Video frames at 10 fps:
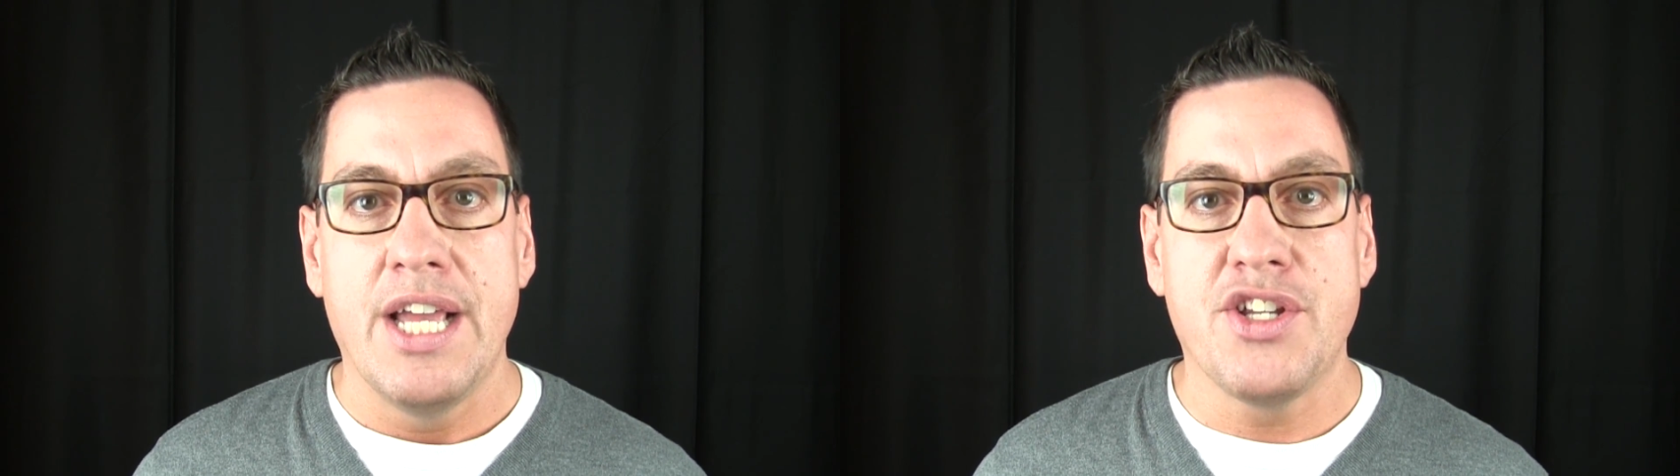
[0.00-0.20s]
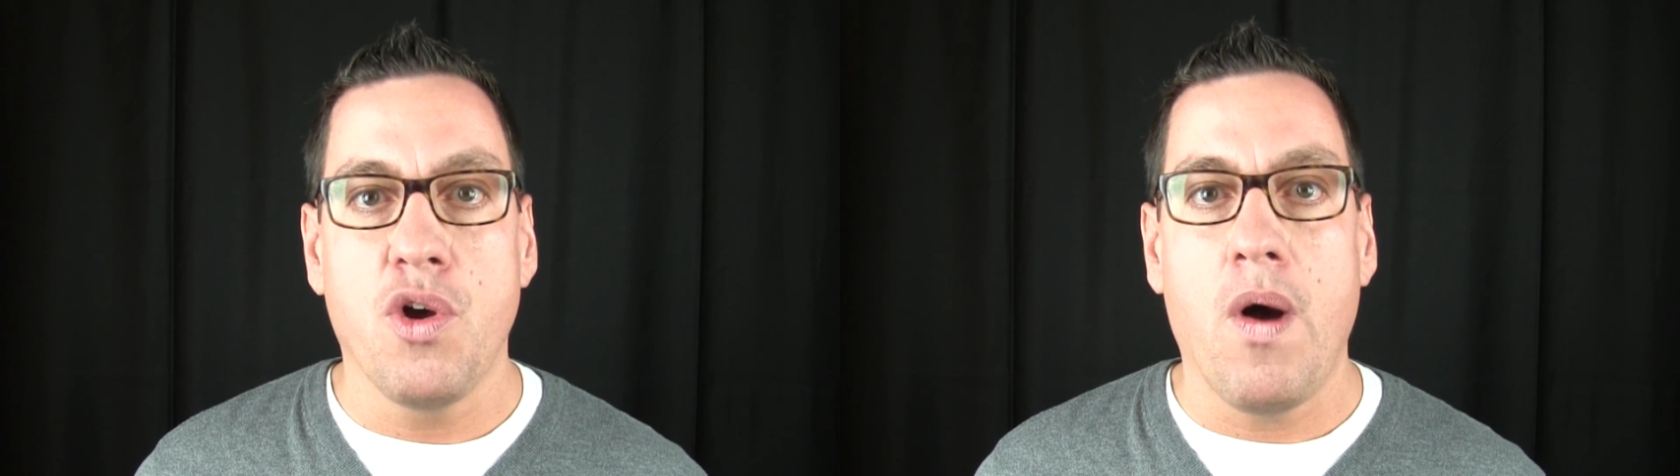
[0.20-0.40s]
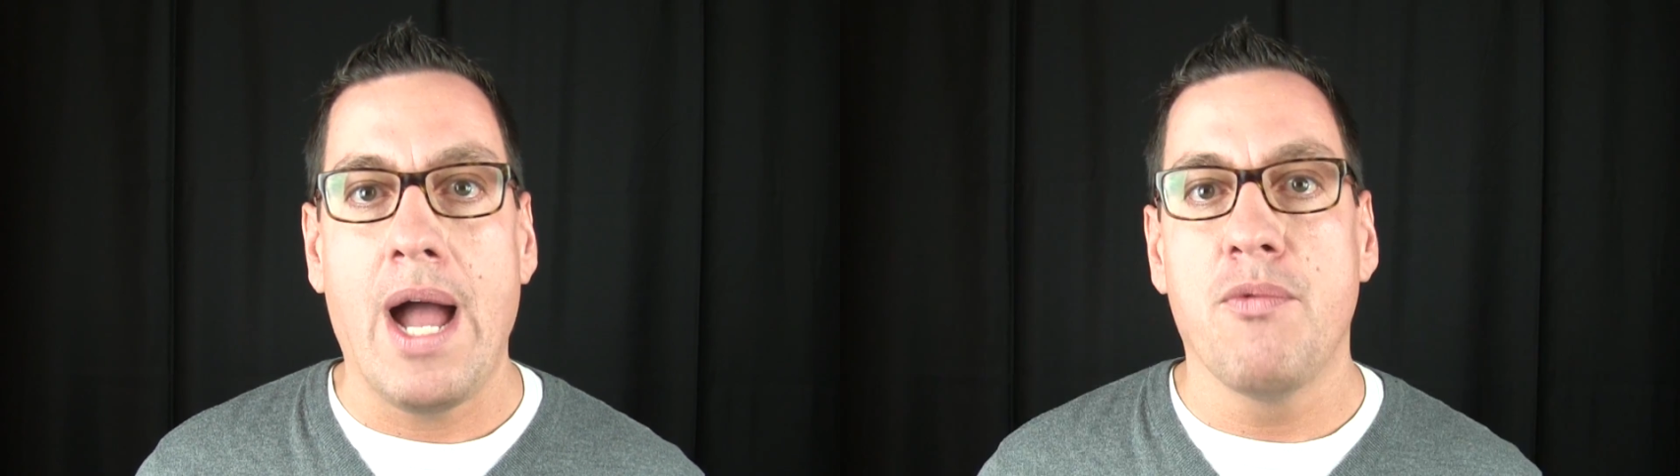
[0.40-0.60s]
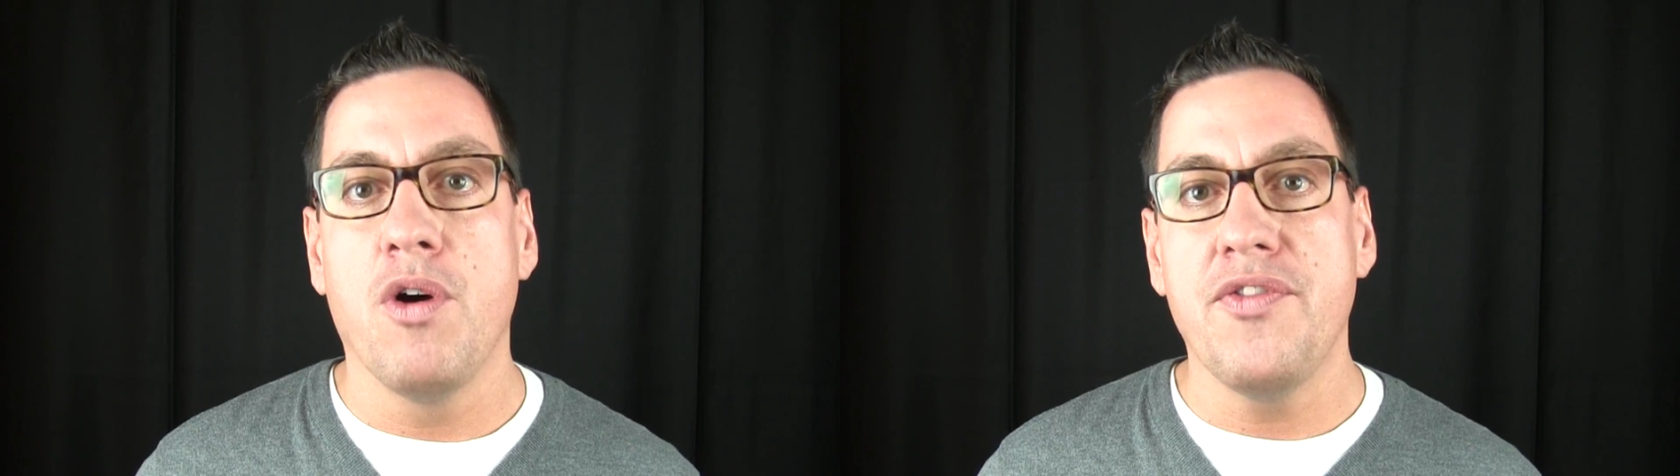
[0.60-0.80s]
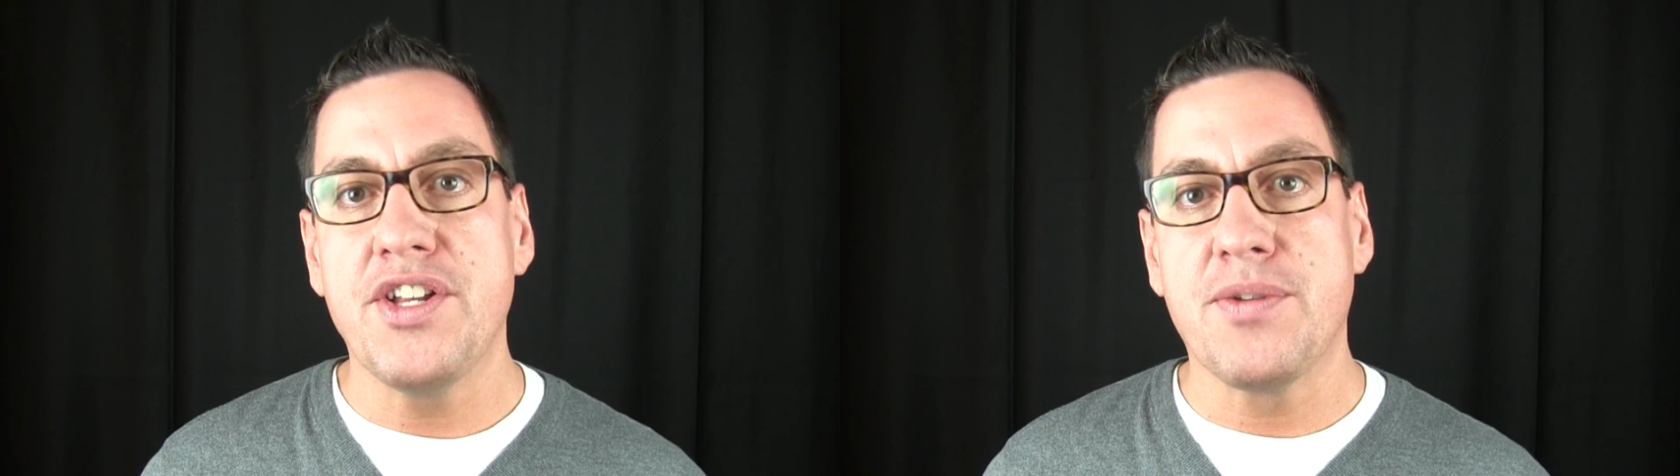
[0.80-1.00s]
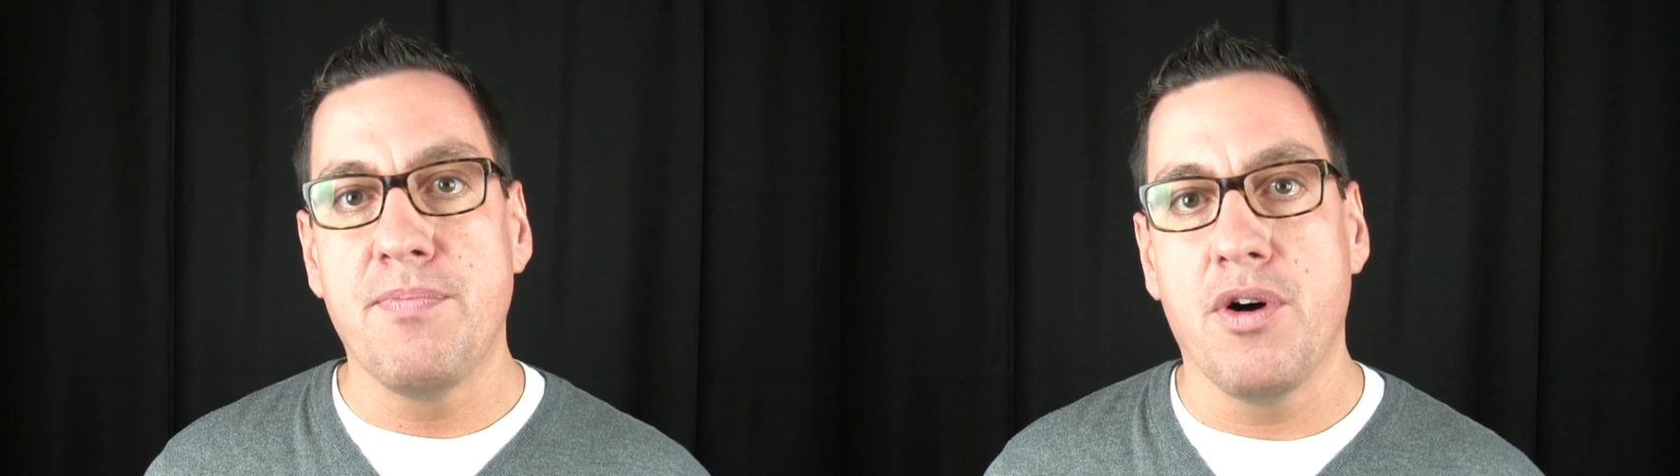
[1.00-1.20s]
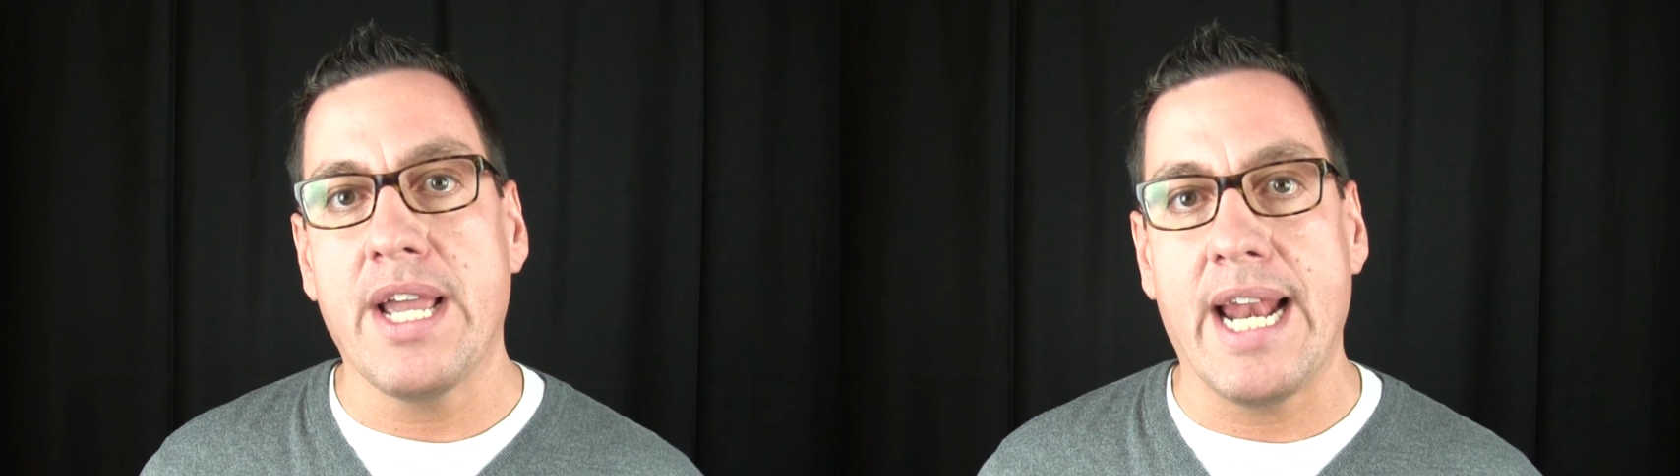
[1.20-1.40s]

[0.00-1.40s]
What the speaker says: So I wrote this book,